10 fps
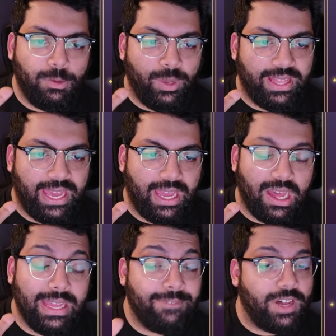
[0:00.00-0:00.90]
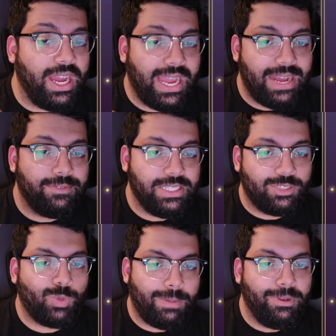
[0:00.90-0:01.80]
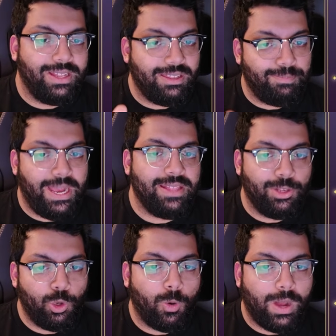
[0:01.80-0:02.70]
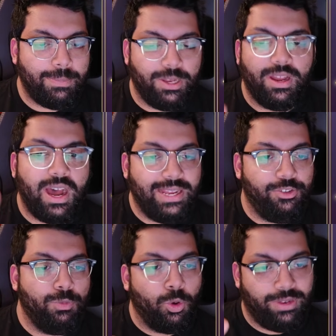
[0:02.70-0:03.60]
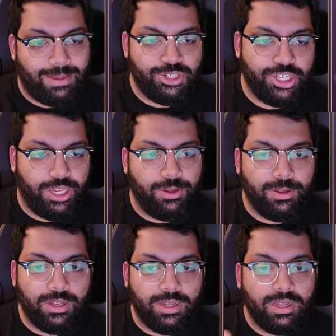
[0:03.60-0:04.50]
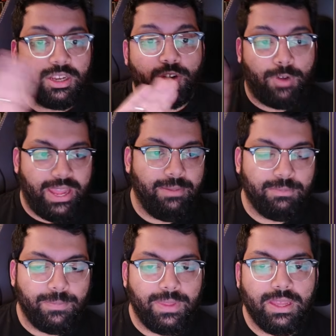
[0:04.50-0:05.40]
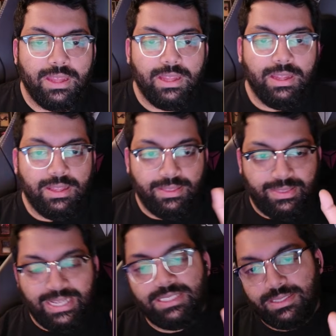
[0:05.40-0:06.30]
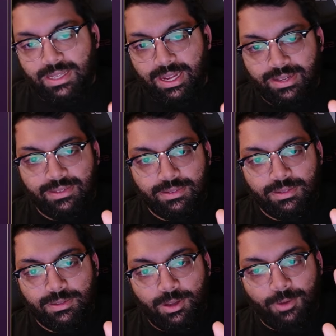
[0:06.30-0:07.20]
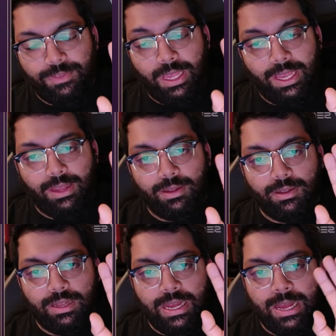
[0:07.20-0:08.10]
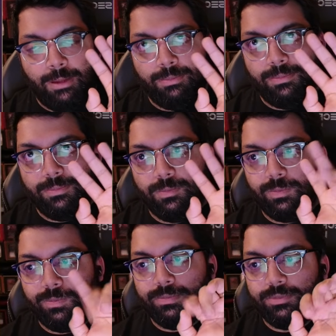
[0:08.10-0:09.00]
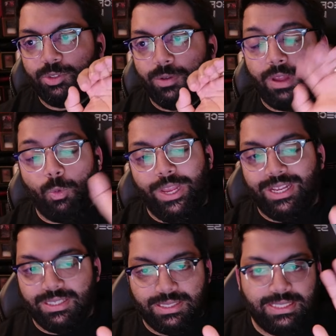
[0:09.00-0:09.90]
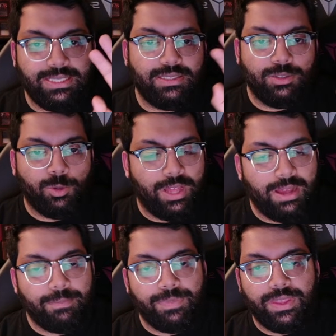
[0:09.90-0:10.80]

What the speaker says: with if I have this weapon that is better than your weapon, I do more damage to you. Great. This side of the sort of like weaknesses and all that,